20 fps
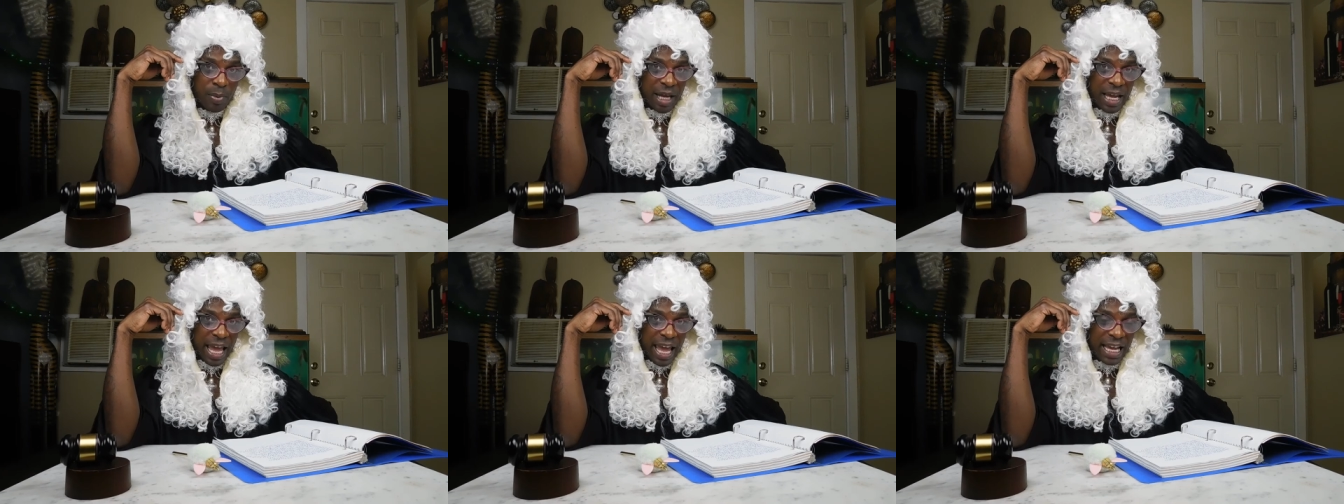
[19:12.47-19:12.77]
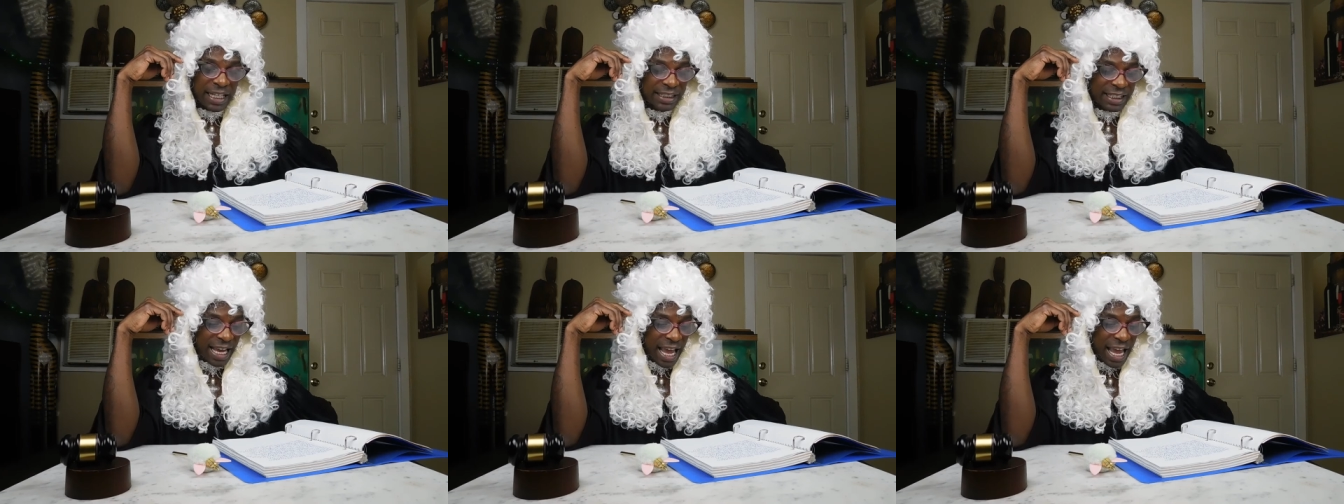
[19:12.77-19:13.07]
big
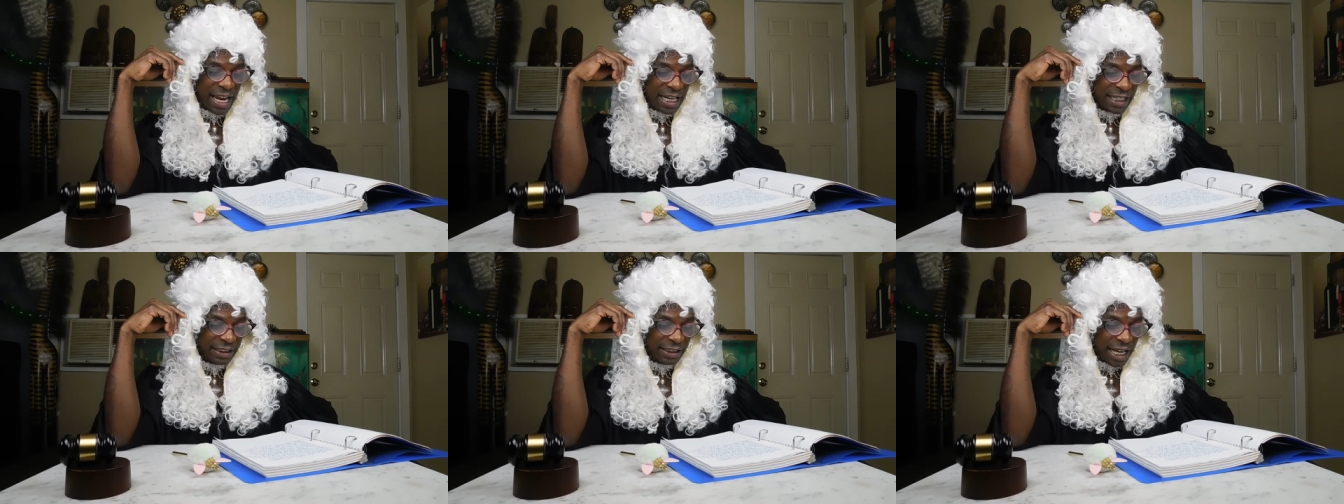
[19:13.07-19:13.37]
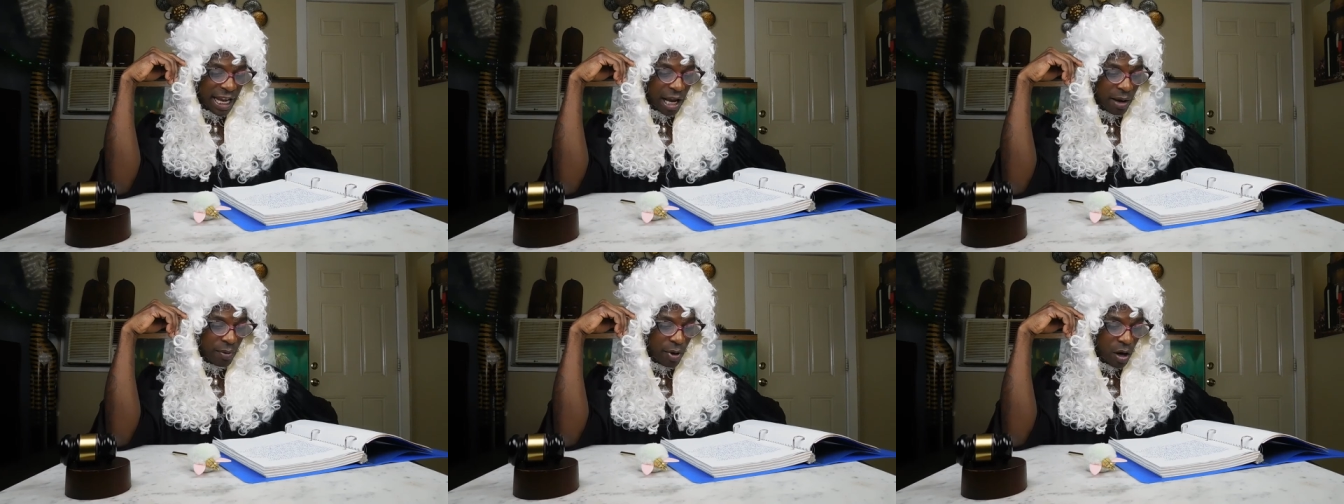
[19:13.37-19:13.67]
ass cat in his
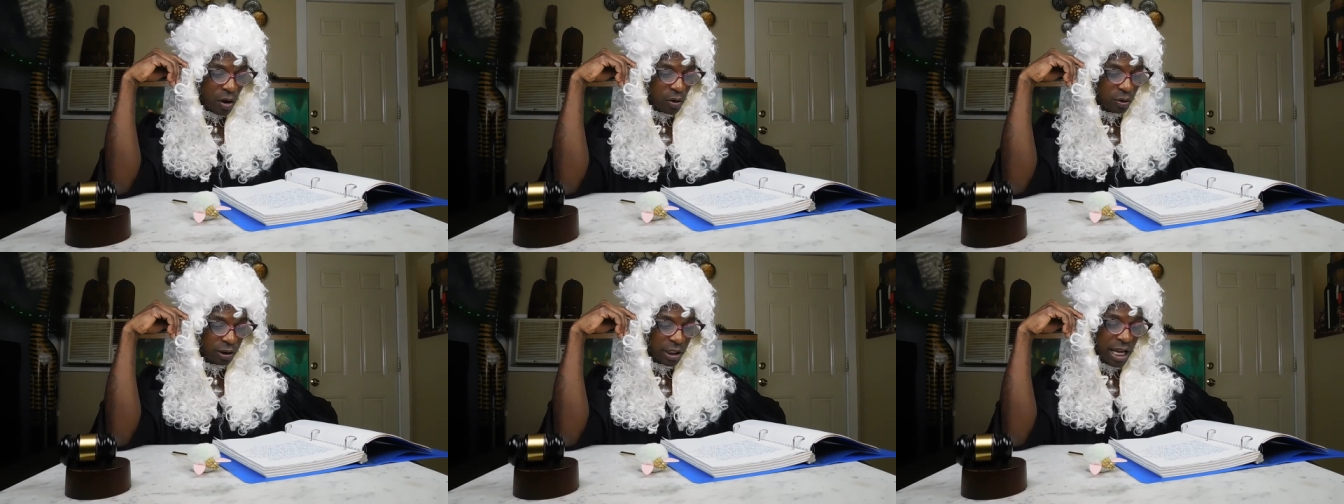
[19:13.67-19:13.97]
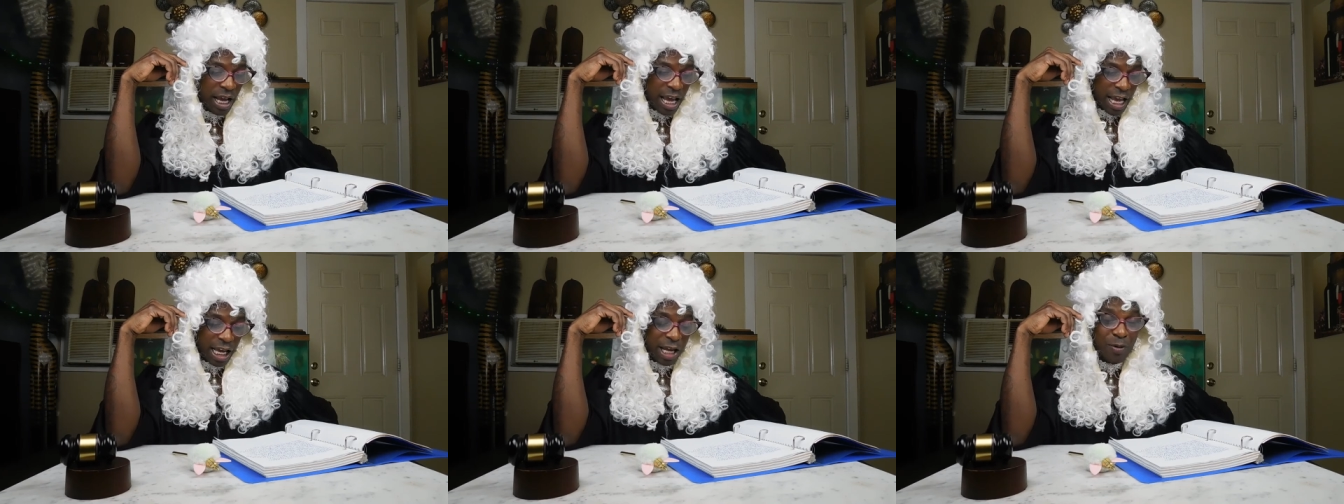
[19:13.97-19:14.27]
damn nose.
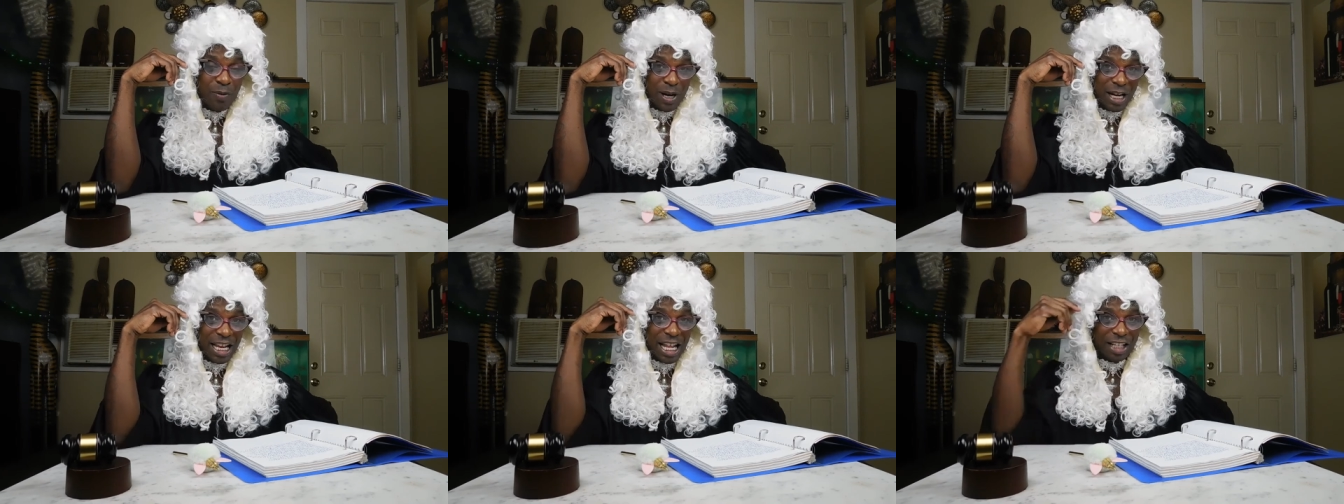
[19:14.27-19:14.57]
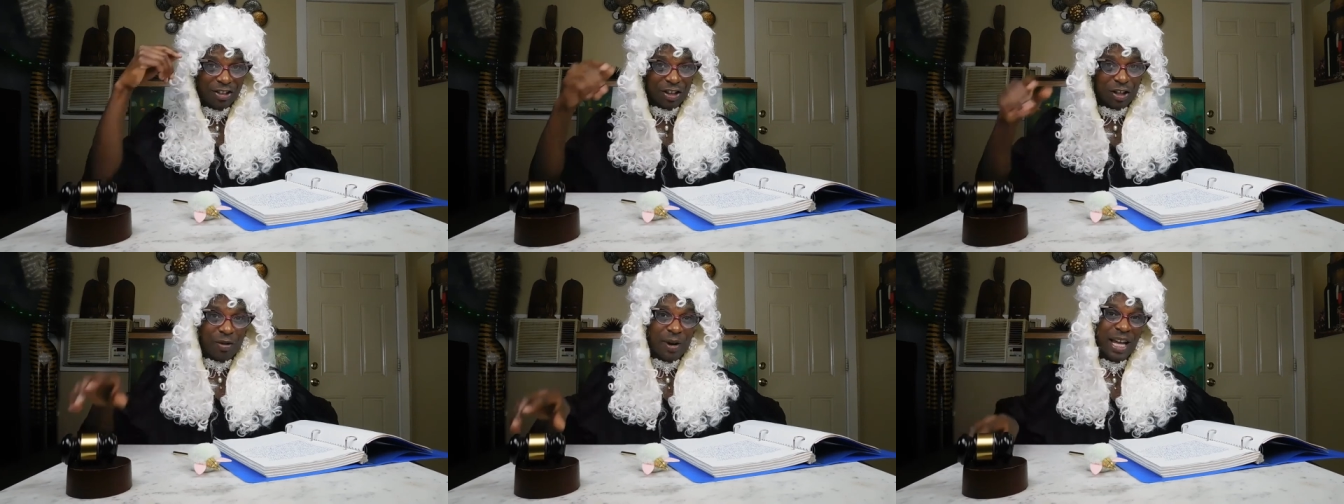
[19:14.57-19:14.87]
He would have
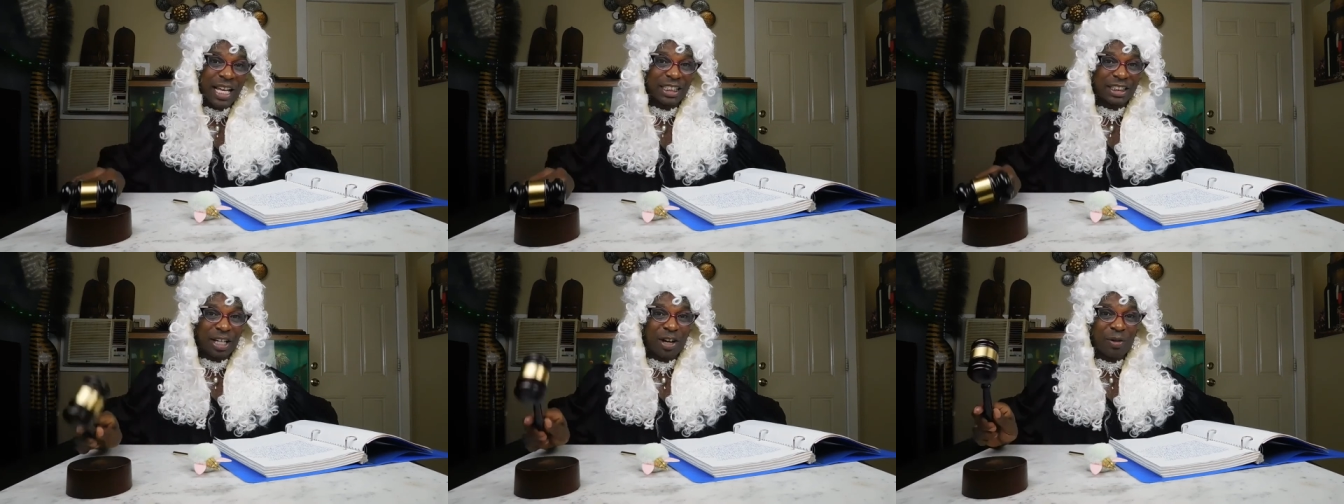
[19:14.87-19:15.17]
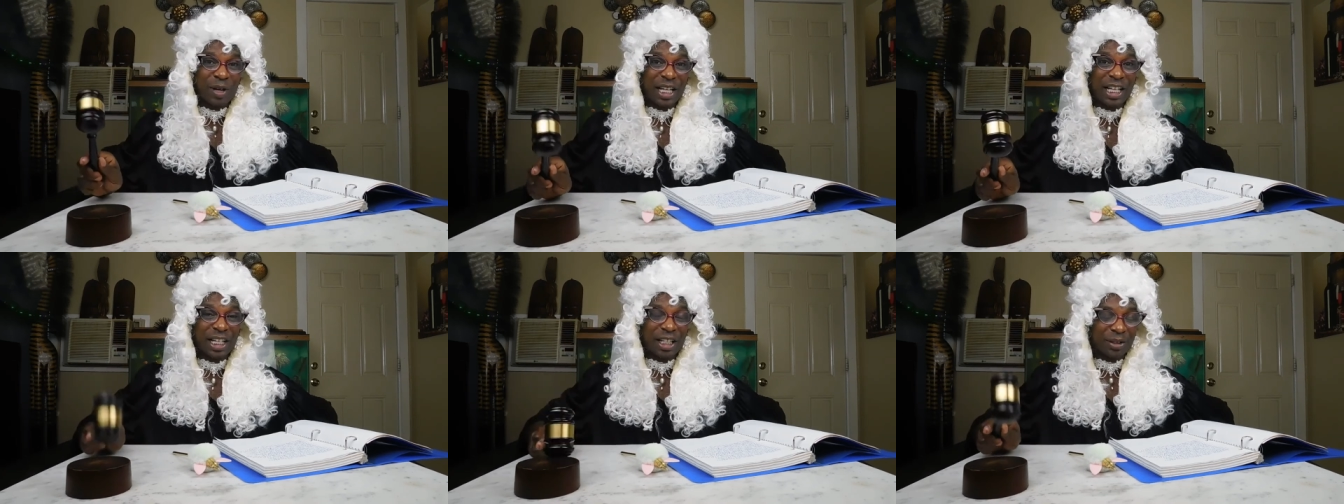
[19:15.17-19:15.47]
let your ass
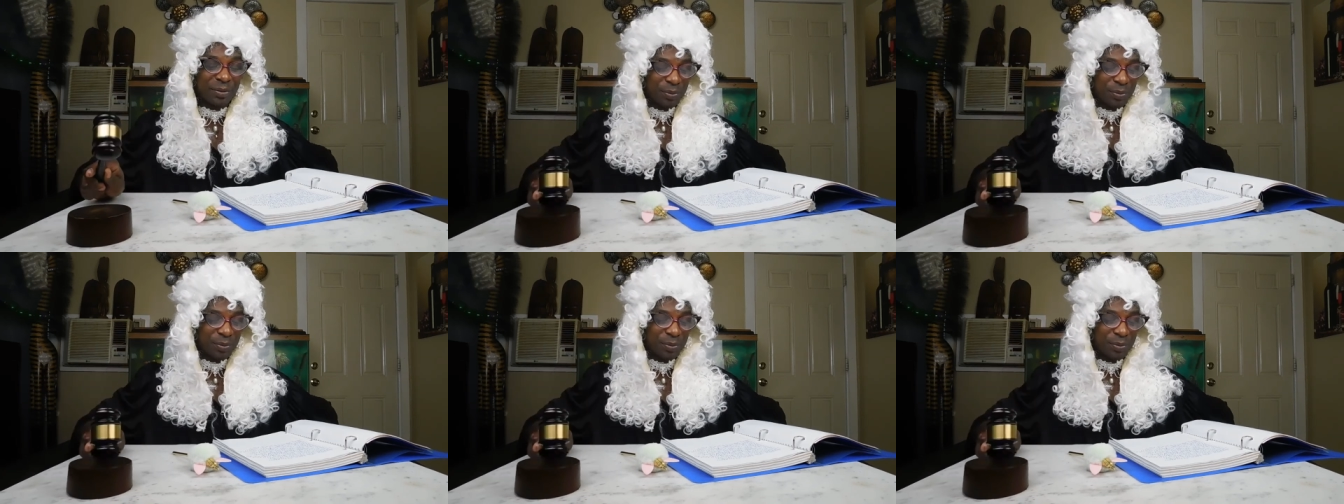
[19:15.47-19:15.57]
go then.